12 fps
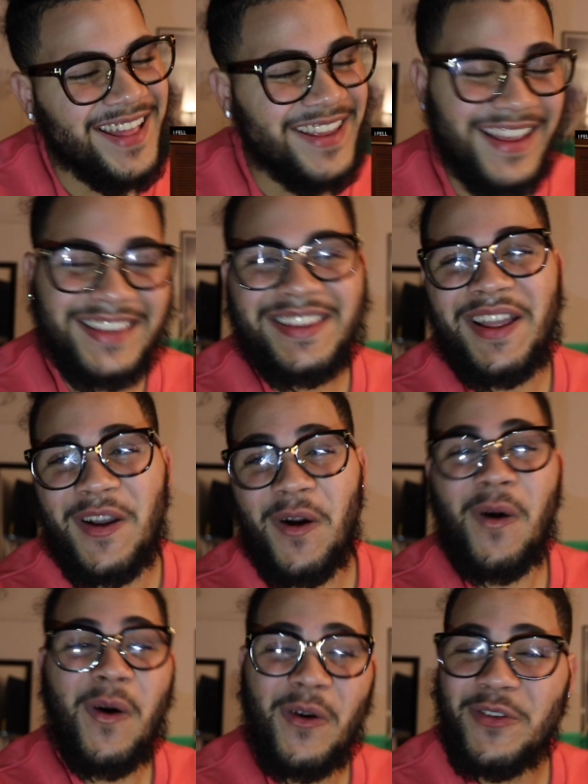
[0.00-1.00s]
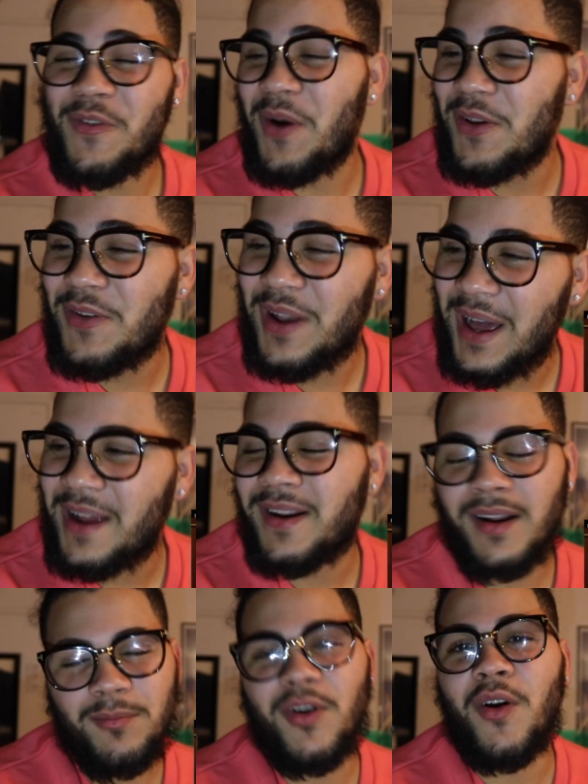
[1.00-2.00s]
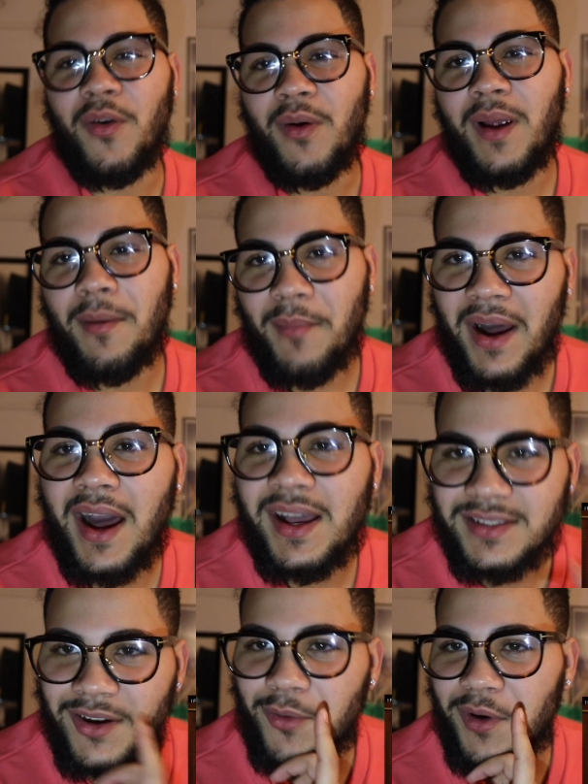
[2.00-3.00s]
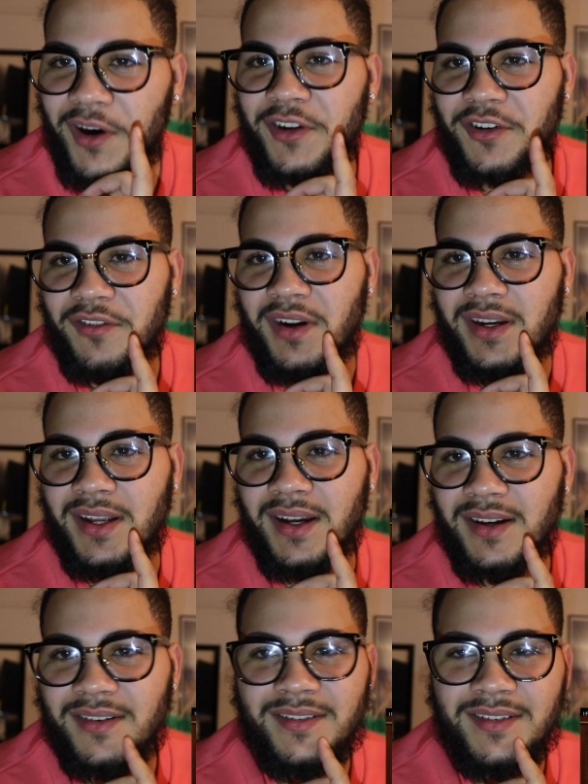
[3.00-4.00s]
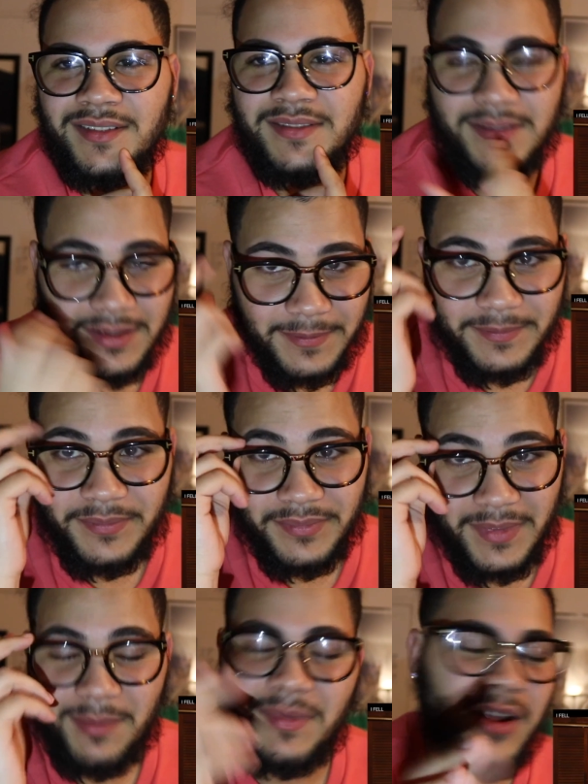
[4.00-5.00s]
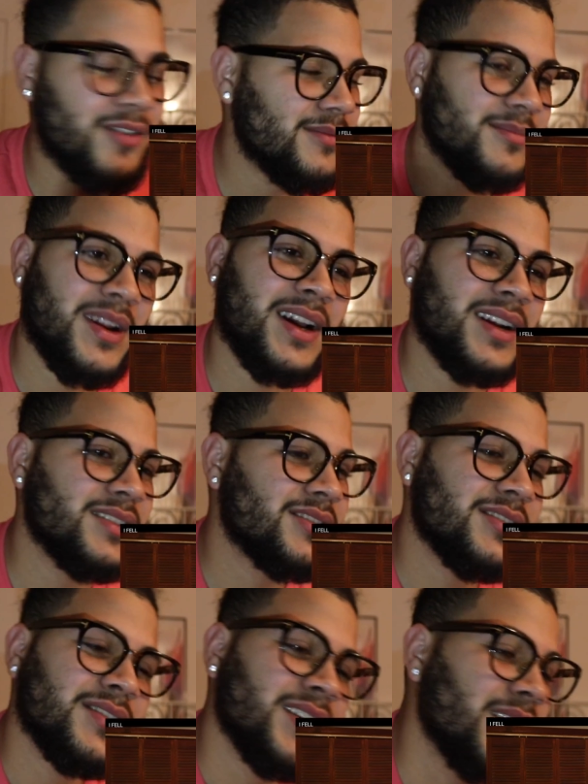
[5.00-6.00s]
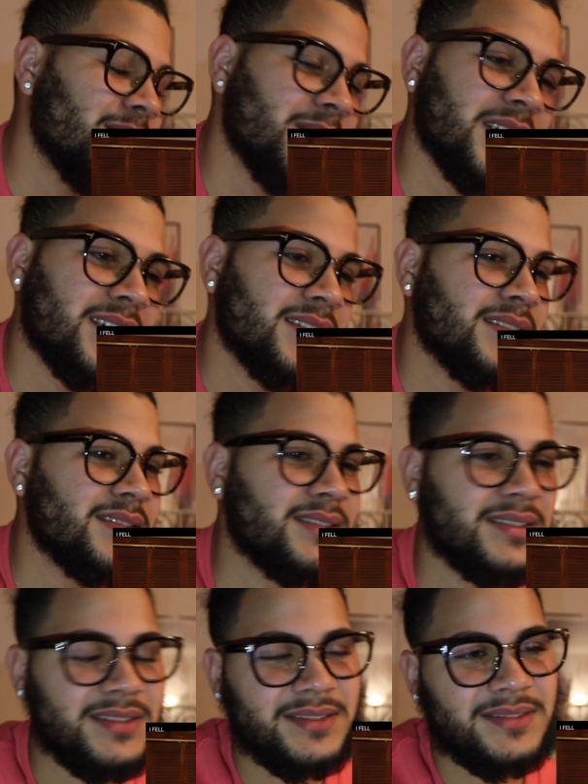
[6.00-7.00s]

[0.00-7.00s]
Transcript: Yeah, all think, oh, you are you, bro? My eyes are watering right now. I'm not, I'm not gonna show y'all, man. This shit